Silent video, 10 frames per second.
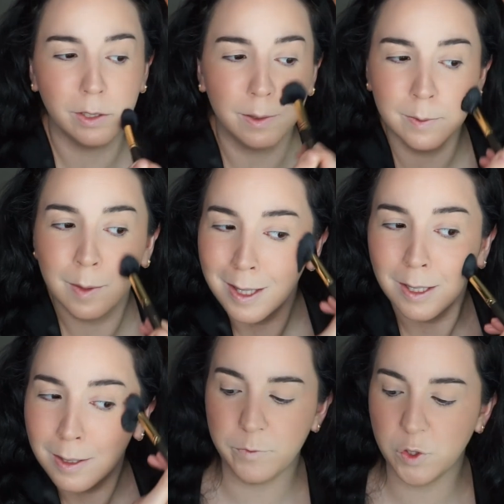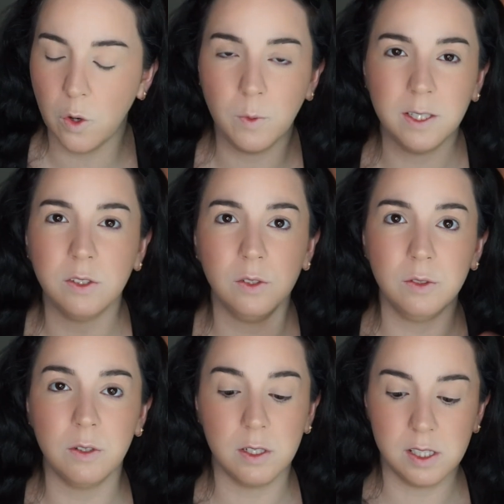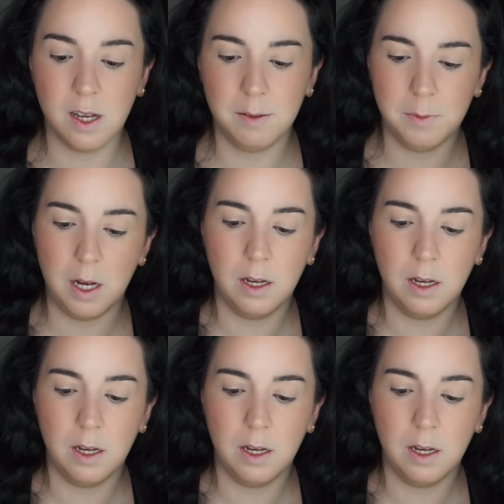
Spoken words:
you know. So I want to do some